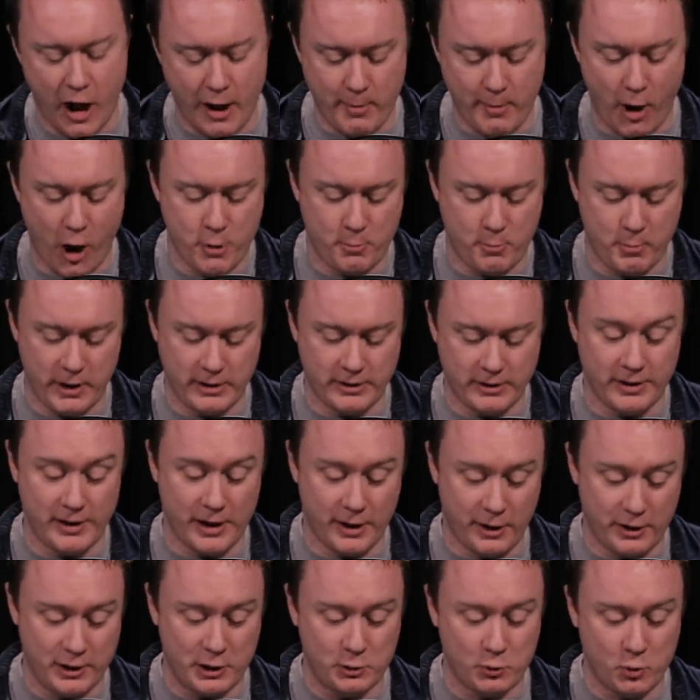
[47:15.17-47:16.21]
am hoping that
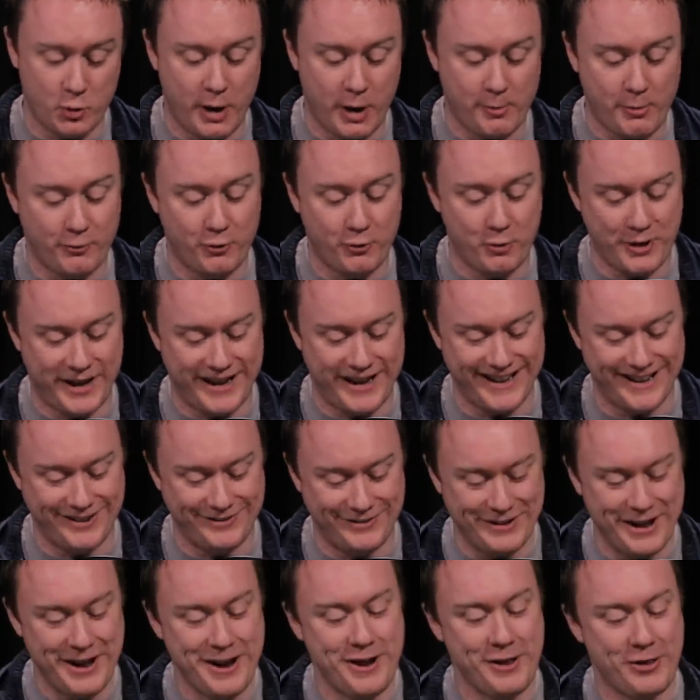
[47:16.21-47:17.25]
the other things will come off quick
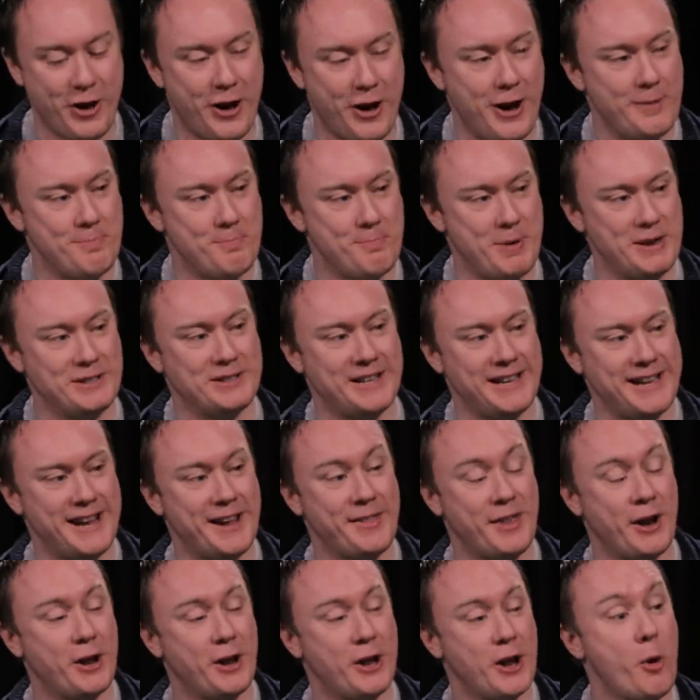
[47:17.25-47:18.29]
enough that I'm busy,
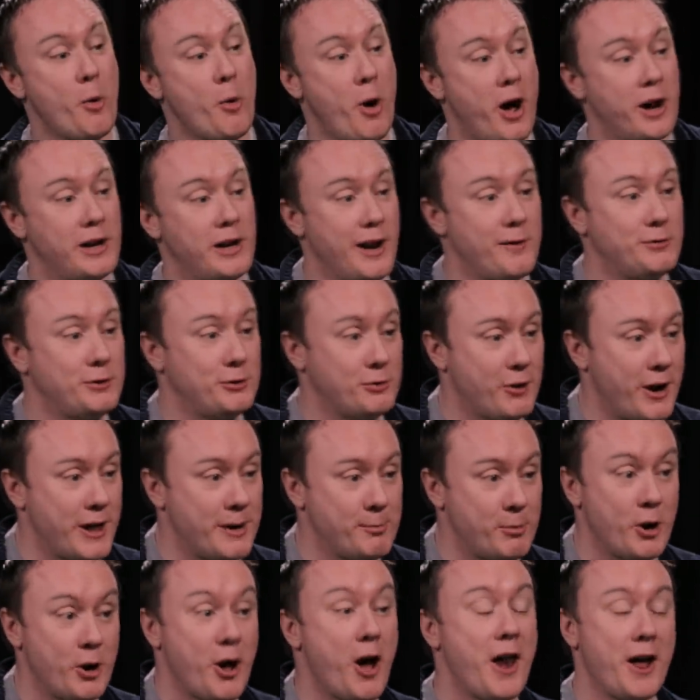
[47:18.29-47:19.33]
and then I can go. I'd love to write
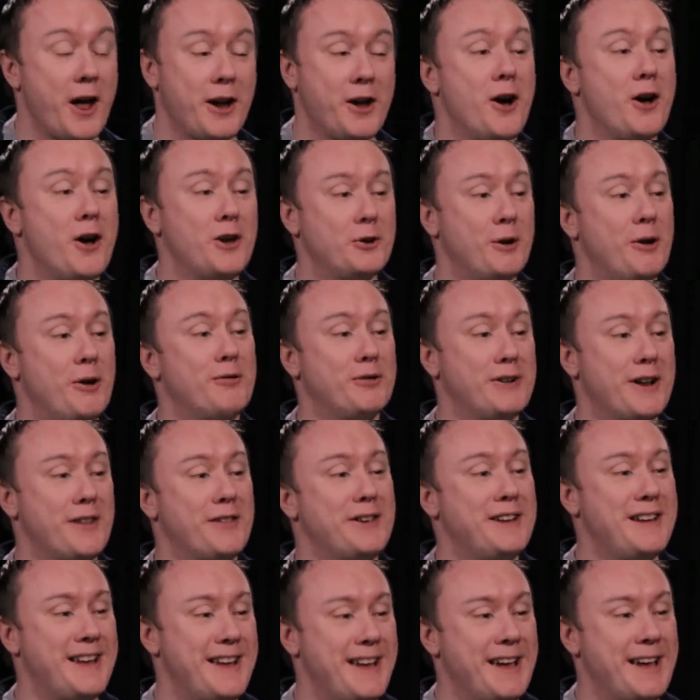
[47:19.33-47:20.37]
the book, and I can't do it for
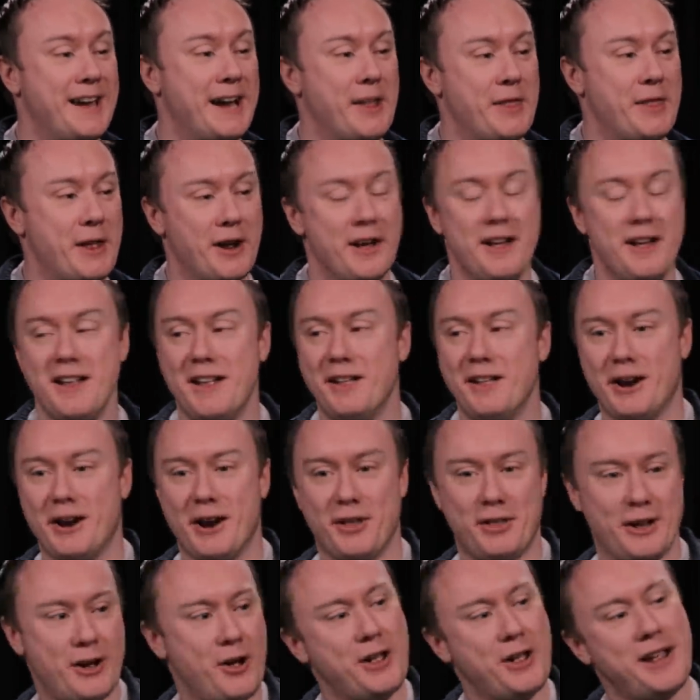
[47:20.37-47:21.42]
another year. And then, I, then
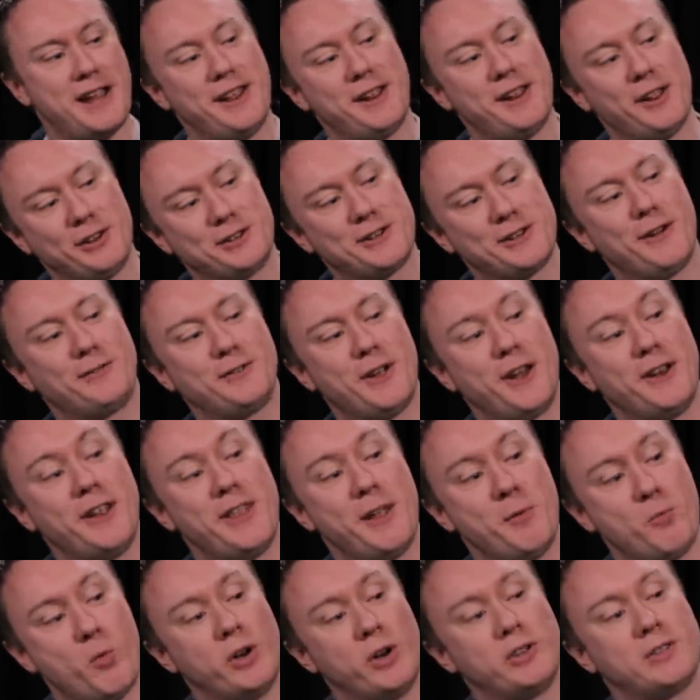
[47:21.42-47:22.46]
I think I could get the other stuff done, and
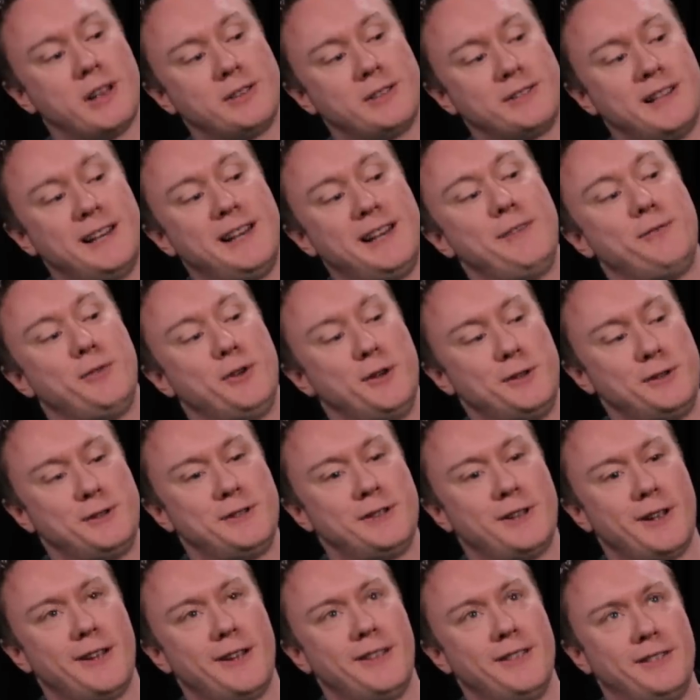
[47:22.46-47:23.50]
then once that's delivered,
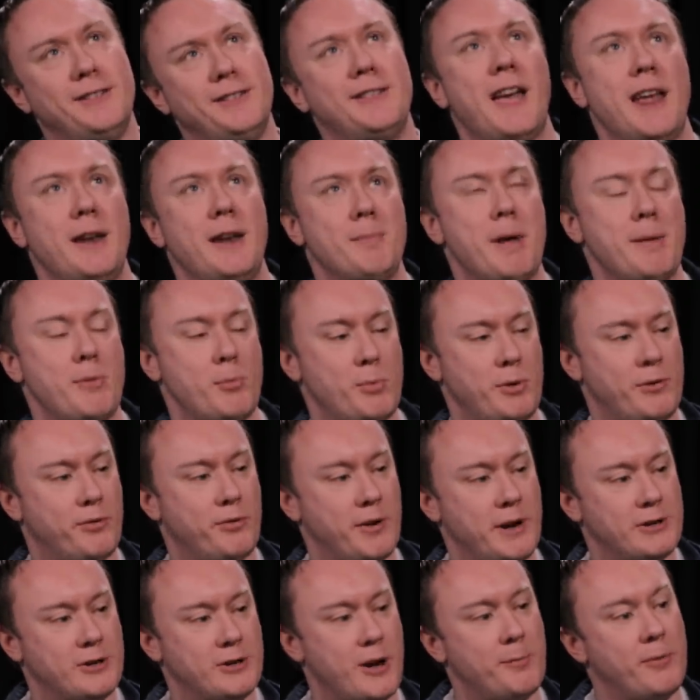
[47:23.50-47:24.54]
yeah. then maybe with
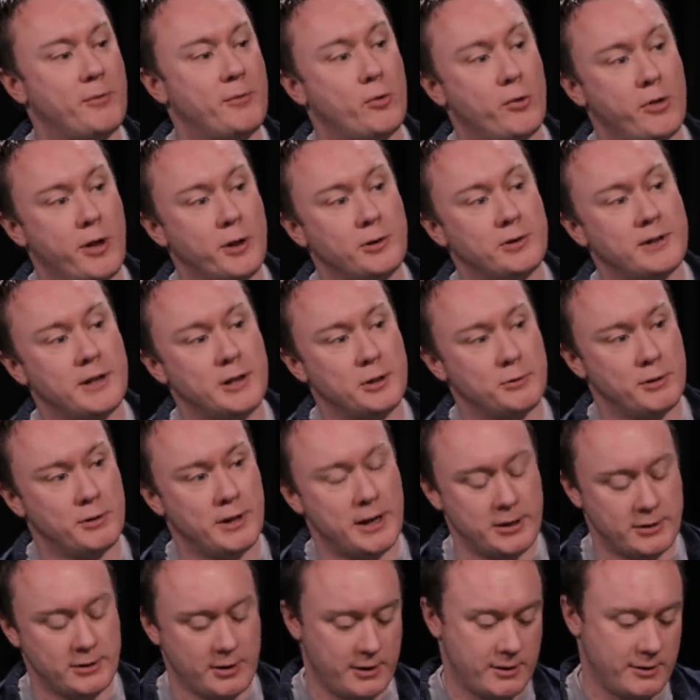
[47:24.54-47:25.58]
free time before those things
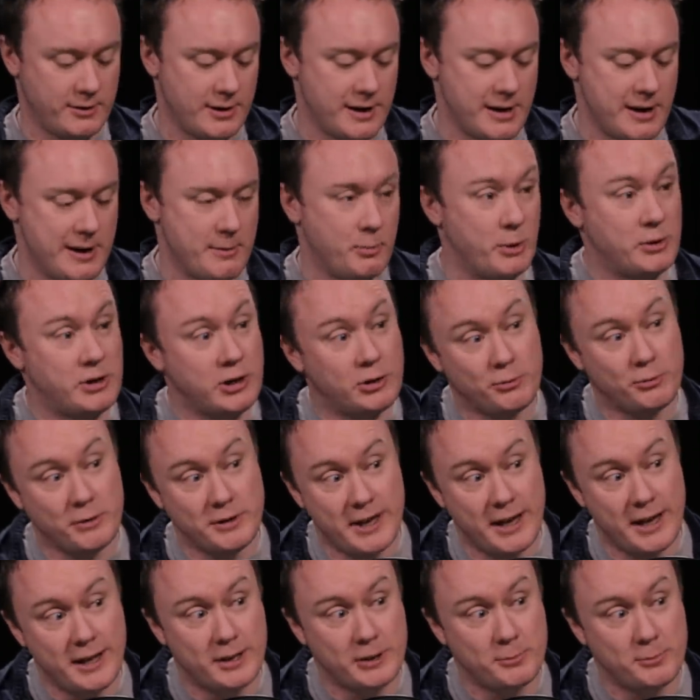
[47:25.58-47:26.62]
release, I could, which is a
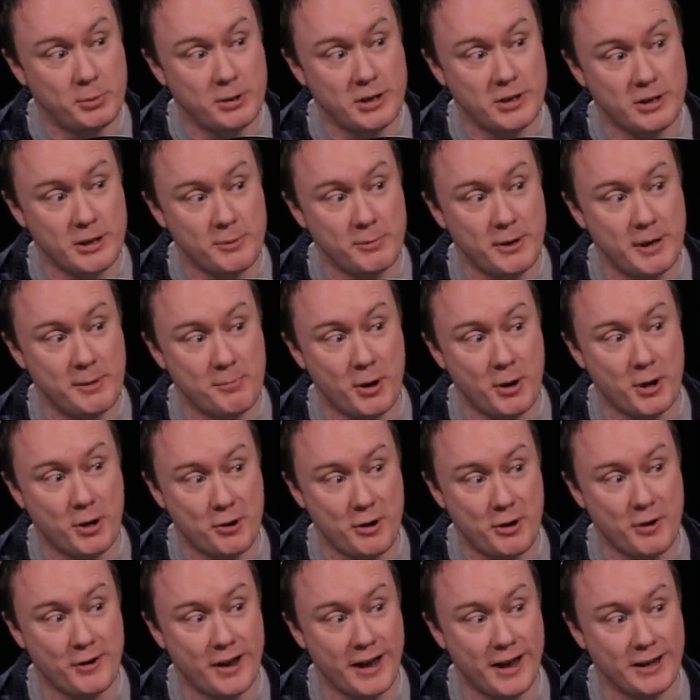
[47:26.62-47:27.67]
ridiculous position to be in my
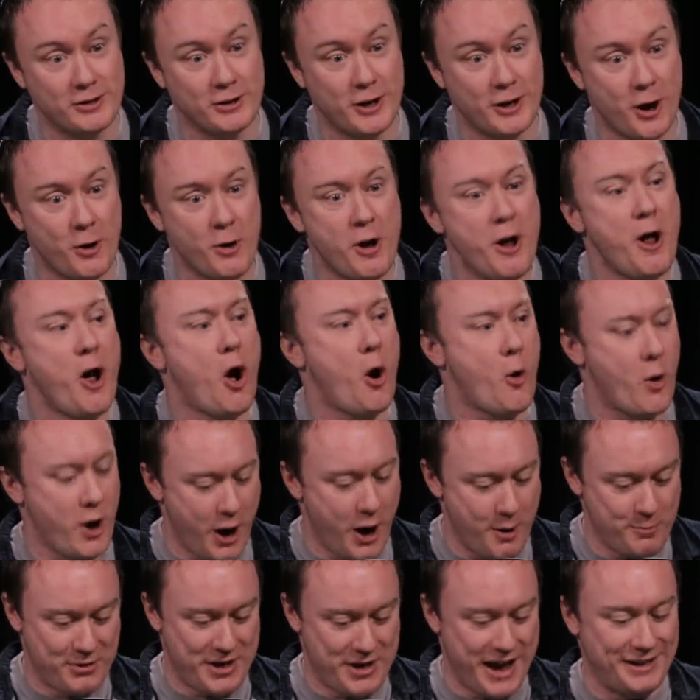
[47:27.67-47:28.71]
career again. To go, oh, I
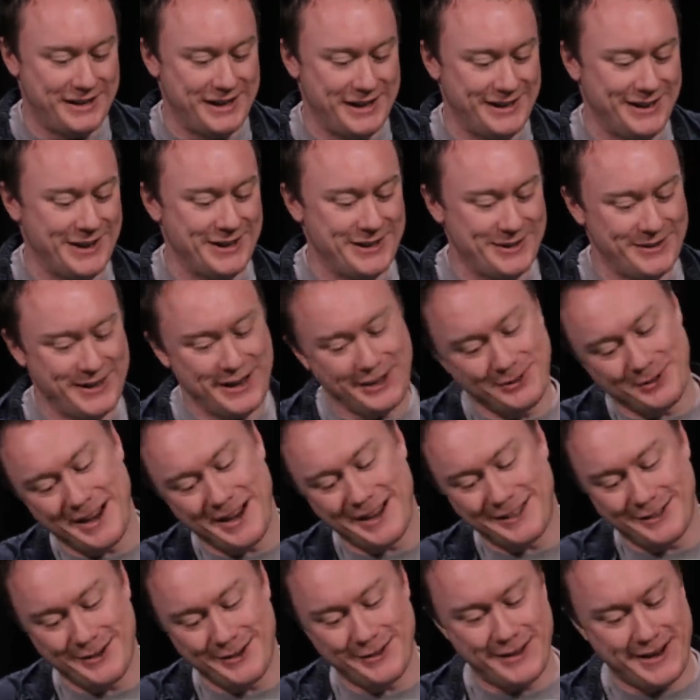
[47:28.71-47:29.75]
hope that thing lies up there, so I
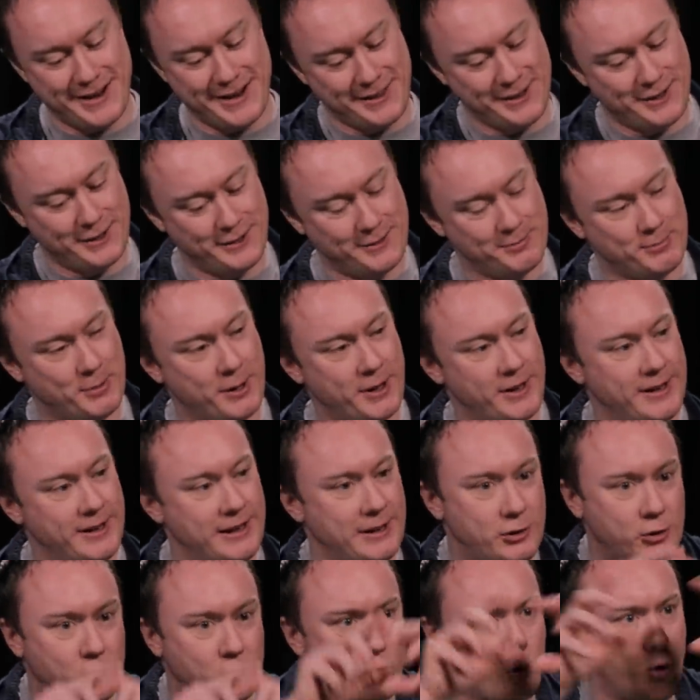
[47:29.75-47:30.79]
get to do that, and then, but
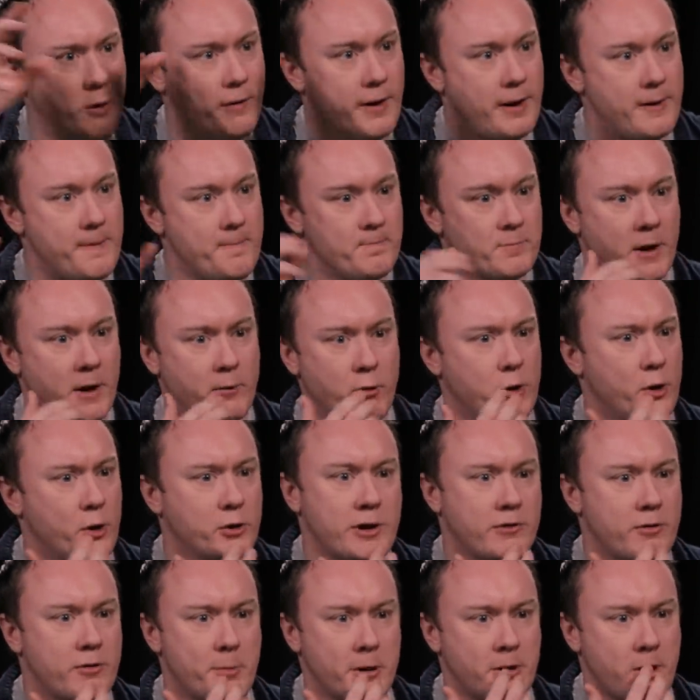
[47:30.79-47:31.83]
yeah. it's sort of, I've already got
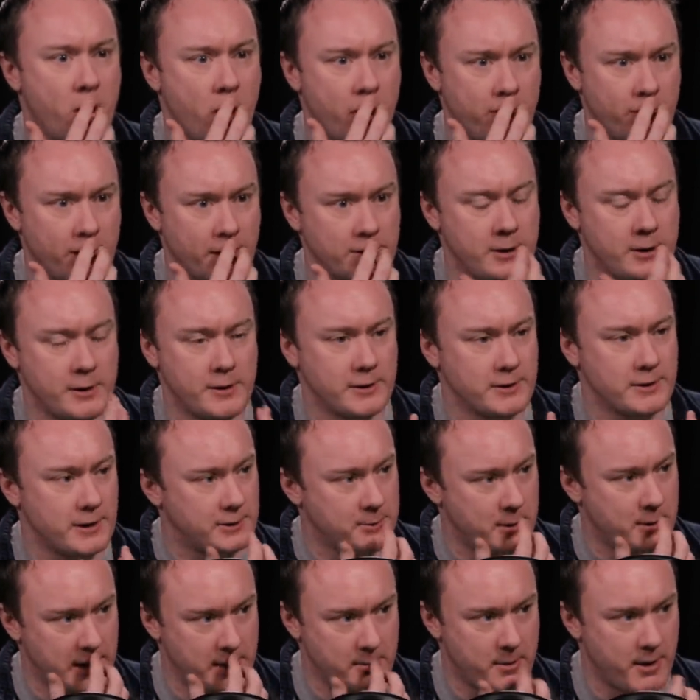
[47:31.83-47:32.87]
stuff in my diary for like
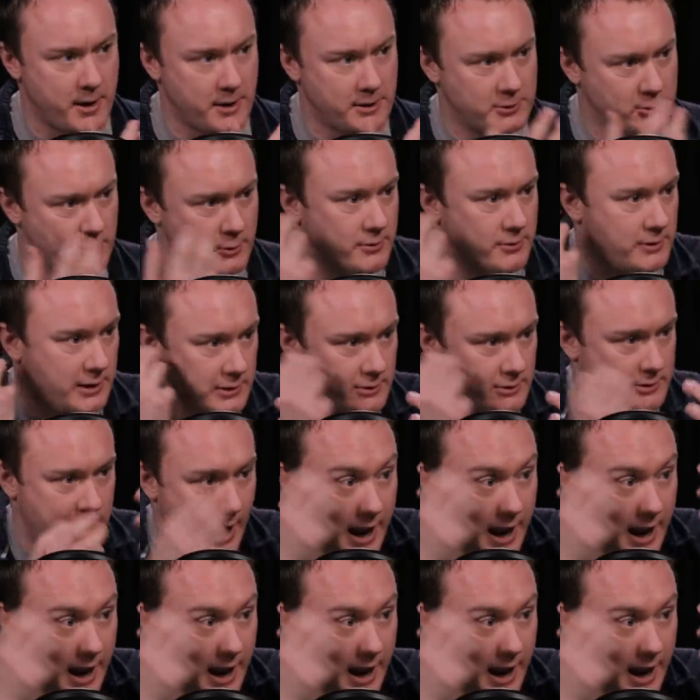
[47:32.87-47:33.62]
2021. It's sort it's,